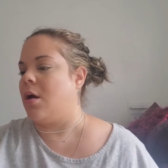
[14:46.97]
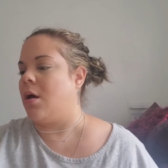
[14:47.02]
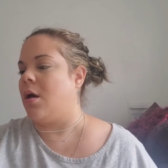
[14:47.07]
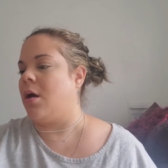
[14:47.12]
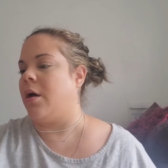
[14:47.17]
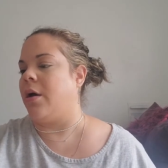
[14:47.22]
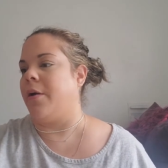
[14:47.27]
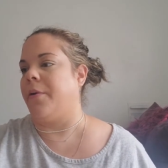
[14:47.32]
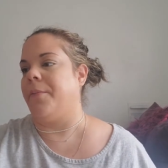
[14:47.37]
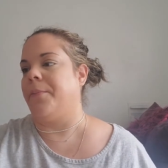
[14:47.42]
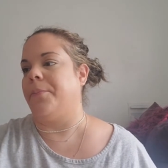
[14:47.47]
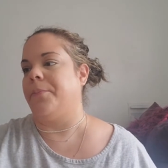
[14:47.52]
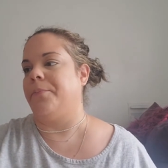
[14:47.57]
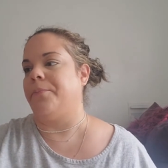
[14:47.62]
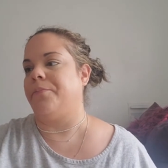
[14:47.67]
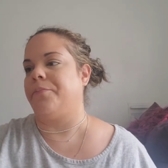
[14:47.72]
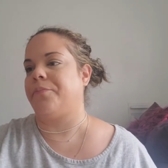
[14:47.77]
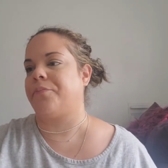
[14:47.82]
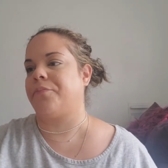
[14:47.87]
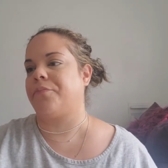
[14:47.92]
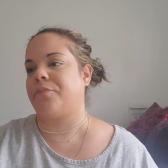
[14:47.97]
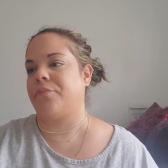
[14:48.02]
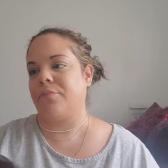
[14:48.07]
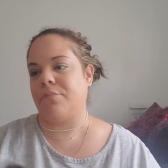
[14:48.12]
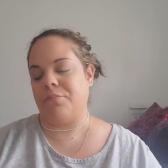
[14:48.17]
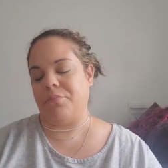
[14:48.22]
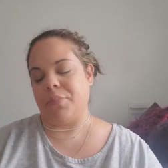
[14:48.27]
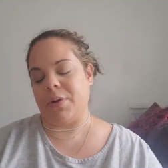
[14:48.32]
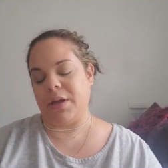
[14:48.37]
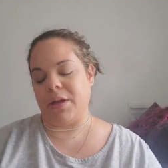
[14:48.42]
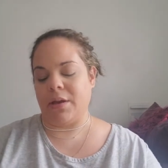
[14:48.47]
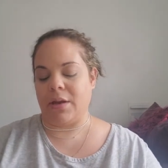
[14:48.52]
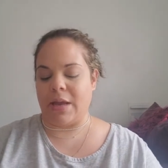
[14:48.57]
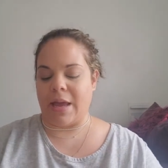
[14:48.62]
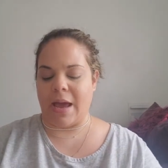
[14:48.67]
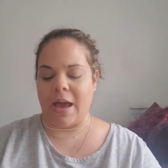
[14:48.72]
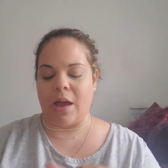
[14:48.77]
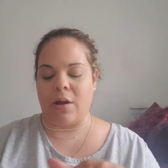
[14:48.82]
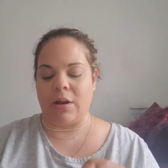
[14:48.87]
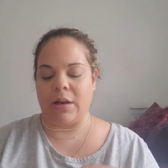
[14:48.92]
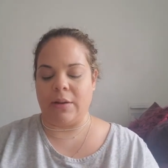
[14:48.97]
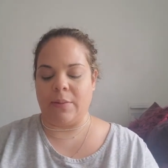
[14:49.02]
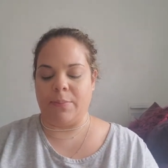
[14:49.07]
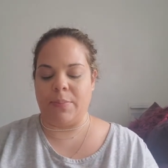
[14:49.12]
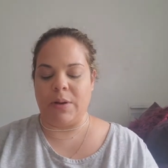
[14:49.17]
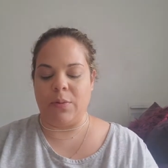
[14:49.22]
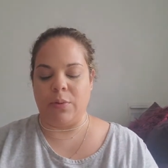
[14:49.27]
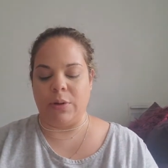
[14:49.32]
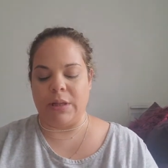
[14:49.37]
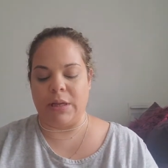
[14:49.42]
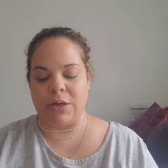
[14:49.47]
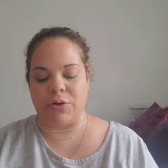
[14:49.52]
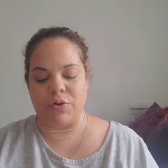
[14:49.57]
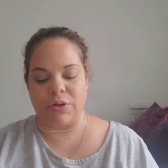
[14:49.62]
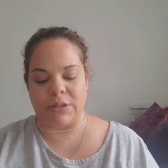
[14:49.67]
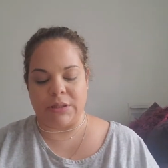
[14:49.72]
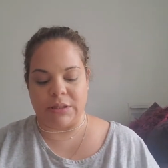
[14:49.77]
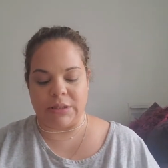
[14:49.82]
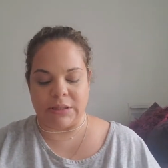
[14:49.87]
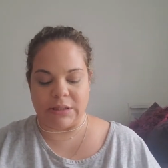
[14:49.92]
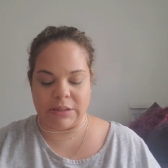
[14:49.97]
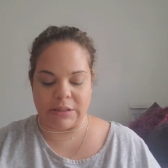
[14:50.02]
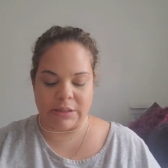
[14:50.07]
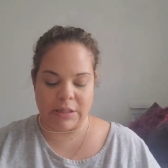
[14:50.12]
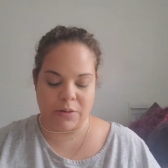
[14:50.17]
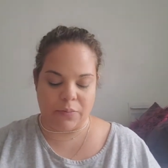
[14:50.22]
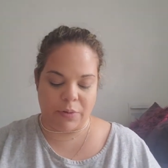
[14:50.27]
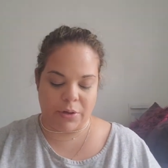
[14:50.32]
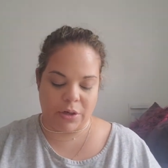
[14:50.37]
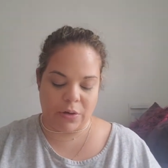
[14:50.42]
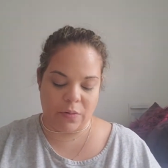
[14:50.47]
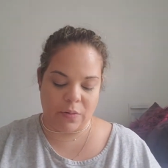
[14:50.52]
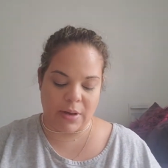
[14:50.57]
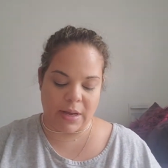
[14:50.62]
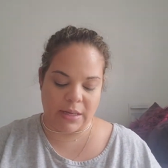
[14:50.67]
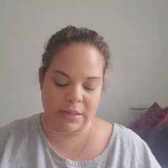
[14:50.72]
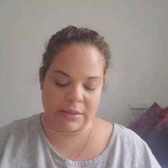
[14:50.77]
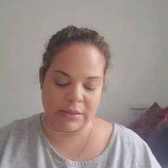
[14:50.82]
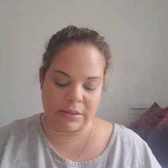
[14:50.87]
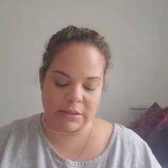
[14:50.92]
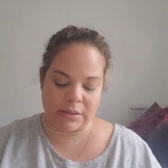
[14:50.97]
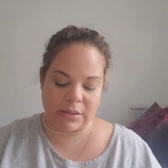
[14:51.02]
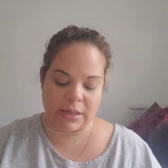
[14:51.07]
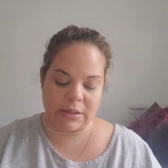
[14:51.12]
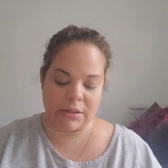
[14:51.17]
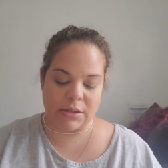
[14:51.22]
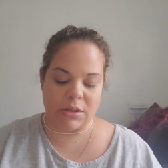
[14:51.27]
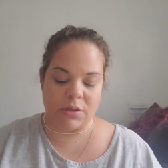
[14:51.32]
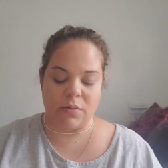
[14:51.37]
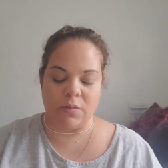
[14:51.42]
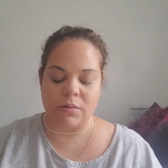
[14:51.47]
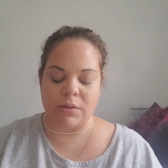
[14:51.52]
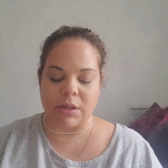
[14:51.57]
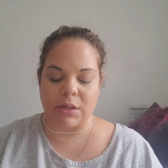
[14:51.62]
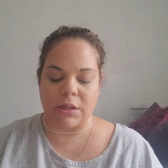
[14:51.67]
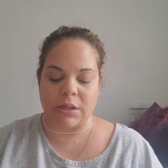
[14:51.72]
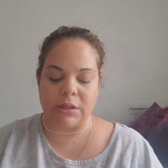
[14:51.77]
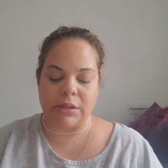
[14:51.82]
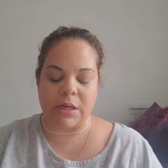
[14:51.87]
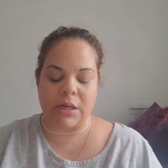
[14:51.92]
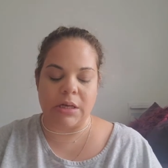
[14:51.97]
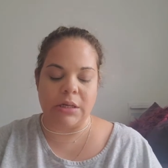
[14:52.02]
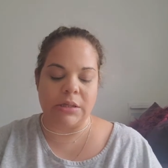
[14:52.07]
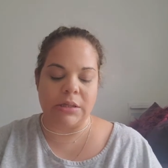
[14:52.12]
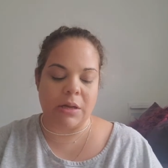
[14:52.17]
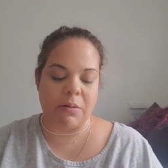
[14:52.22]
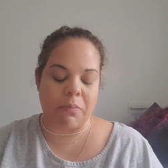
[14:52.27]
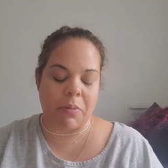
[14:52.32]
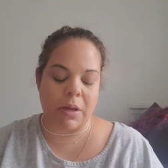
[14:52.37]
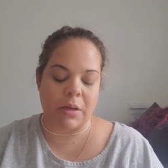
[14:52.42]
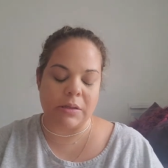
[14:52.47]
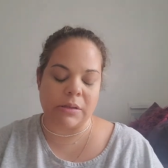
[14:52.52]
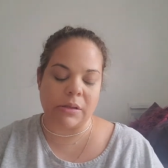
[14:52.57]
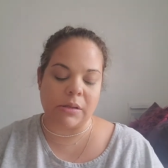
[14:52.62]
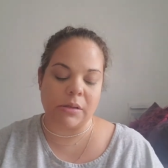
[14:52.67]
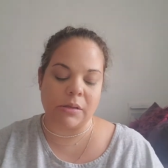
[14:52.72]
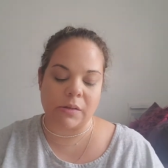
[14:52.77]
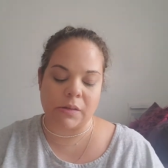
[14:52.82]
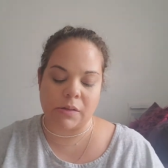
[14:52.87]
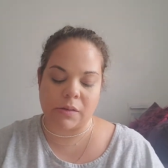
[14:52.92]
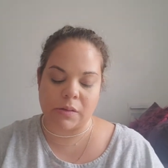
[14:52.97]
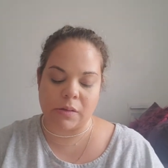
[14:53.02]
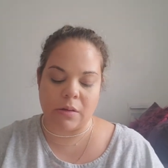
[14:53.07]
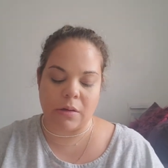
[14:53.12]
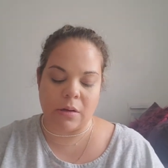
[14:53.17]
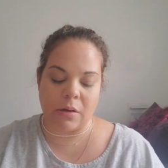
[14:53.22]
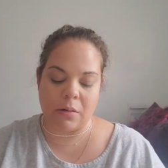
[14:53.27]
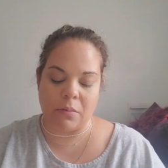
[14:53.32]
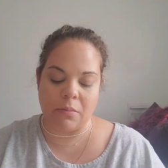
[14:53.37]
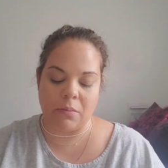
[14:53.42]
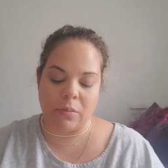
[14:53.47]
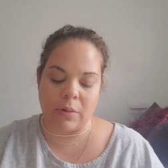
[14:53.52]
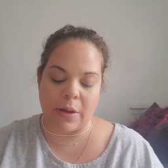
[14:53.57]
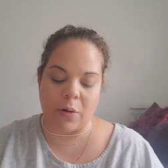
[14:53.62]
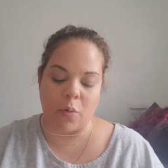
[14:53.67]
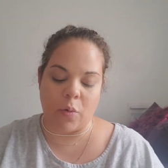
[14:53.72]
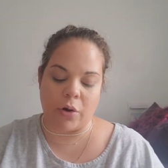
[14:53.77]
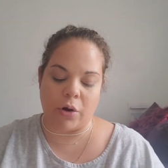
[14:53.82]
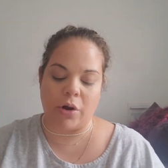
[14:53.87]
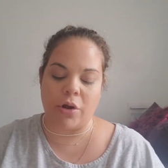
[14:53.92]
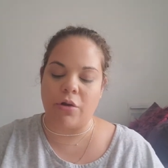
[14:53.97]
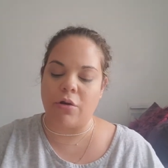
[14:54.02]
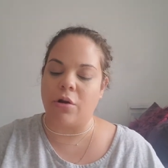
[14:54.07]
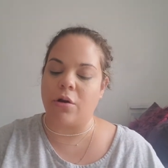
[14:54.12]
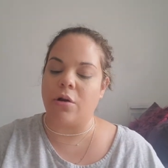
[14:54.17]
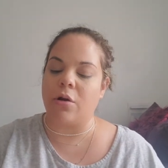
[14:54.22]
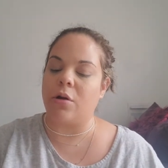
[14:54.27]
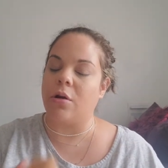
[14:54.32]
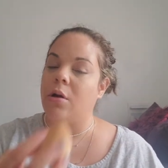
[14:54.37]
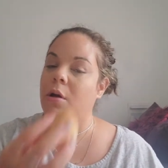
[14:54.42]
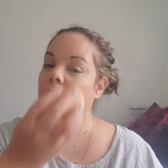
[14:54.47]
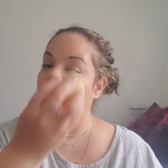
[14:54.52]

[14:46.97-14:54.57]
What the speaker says: But yeah, I'd be really interested to see what you guys like to use on a day-to-day basis. Like, what are your